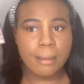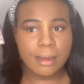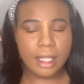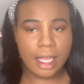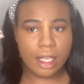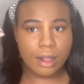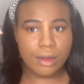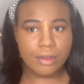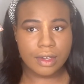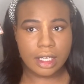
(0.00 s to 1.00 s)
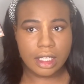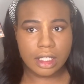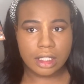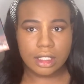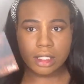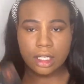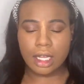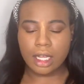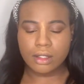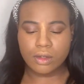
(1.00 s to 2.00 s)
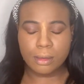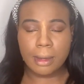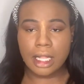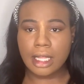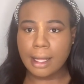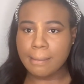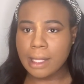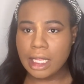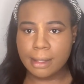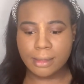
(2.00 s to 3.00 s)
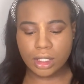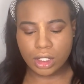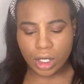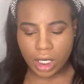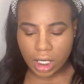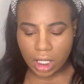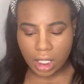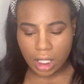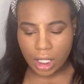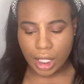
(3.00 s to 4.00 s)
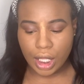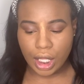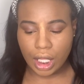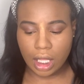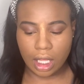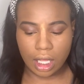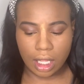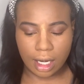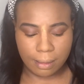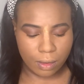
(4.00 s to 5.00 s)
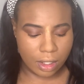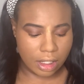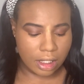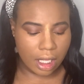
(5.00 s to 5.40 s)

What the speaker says: Black Radiance contour palette in medium to dark. And I'm gonna